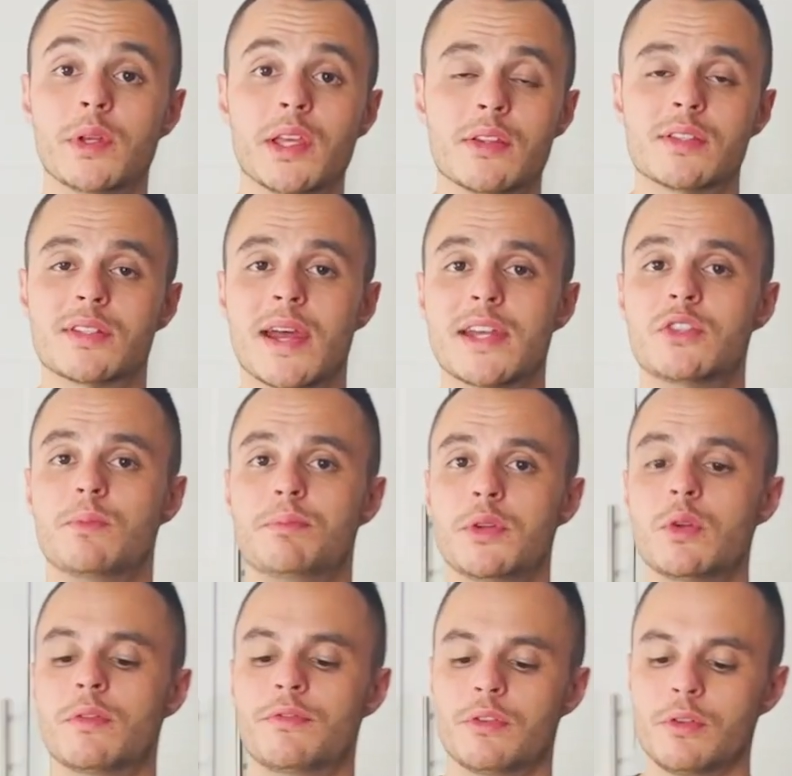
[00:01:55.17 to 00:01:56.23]
we get this nice,
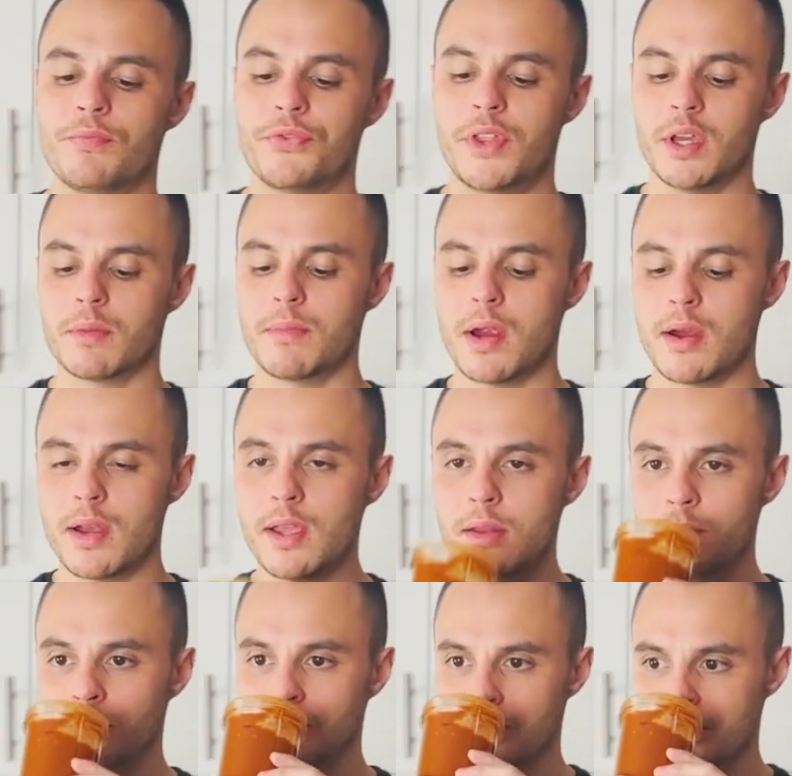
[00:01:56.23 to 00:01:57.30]
beautiful, thick
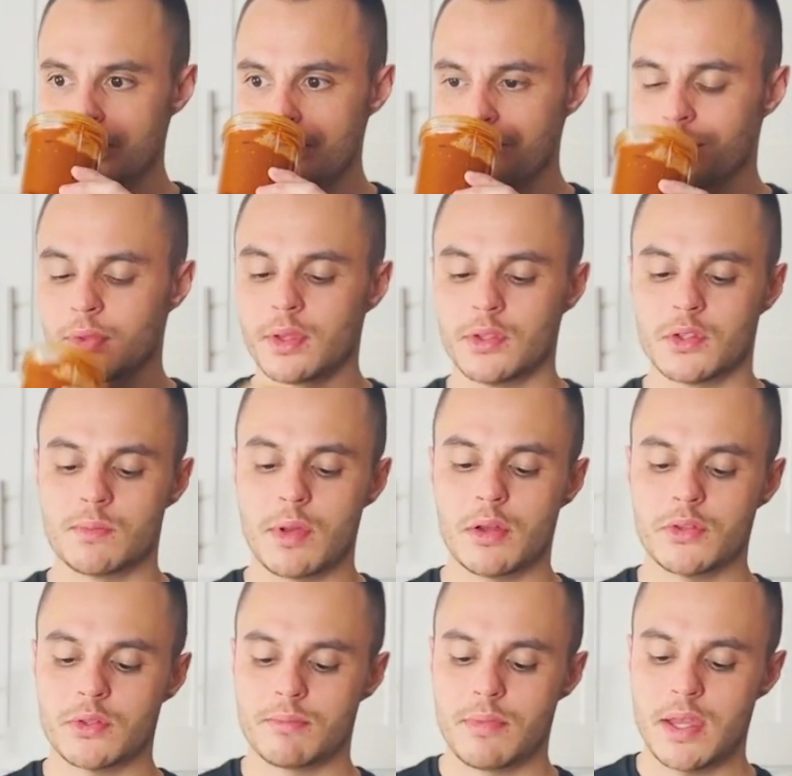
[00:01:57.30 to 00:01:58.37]
marinade.
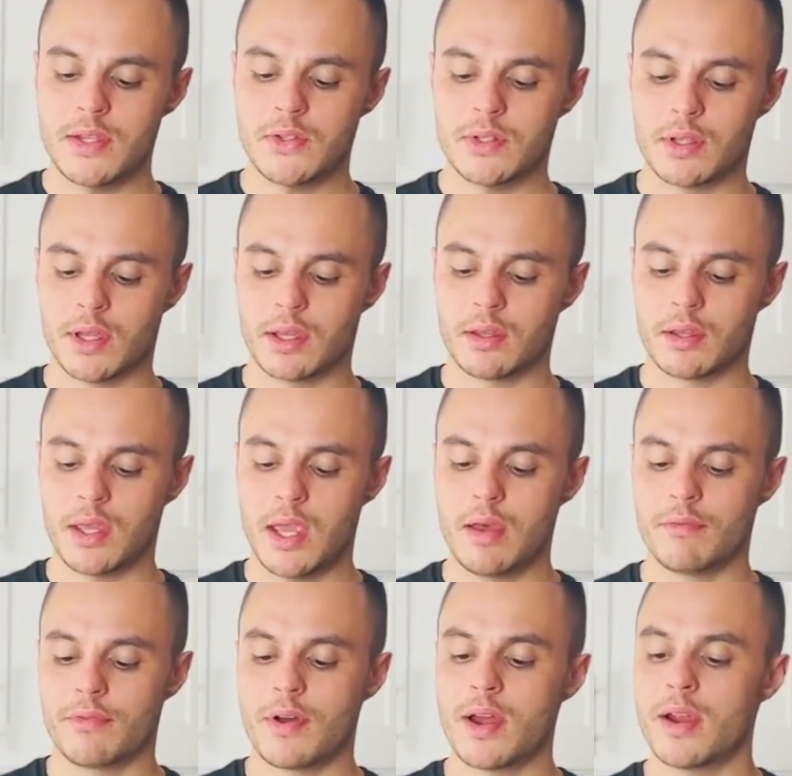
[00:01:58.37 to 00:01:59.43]
Smells amazing, like a
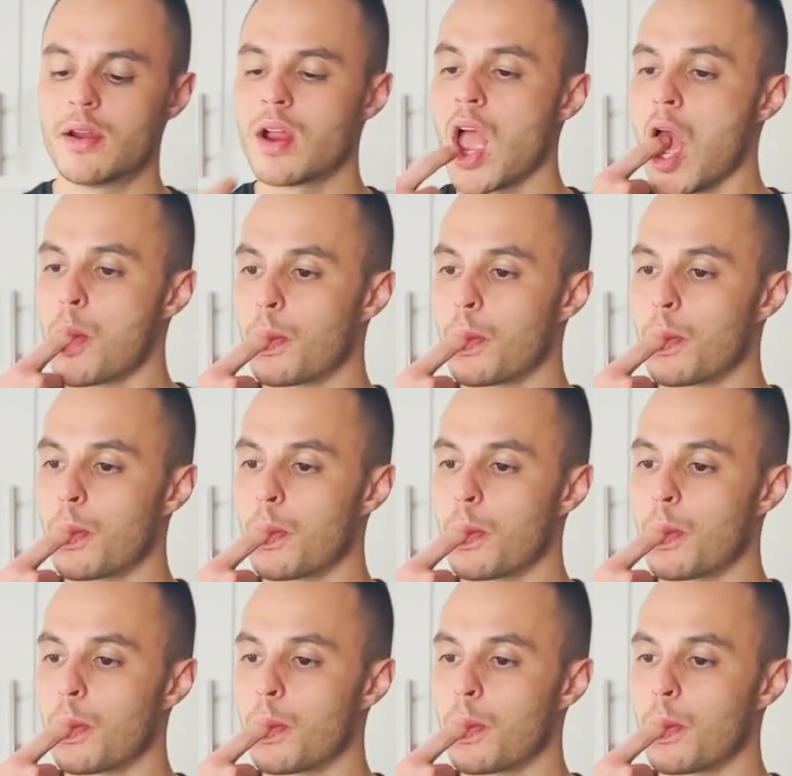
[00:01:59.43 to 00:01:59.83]
campfire.